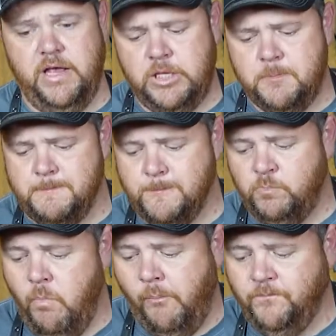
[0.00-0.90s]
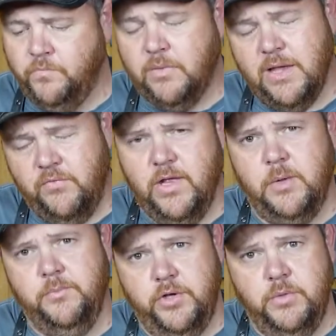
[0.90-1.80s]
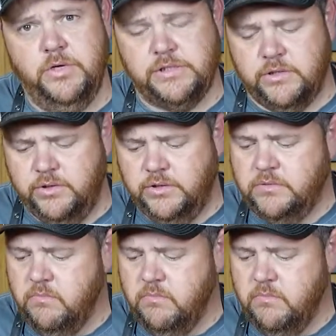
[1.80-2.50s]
it, I feel like I'm a pretty good brisket cook.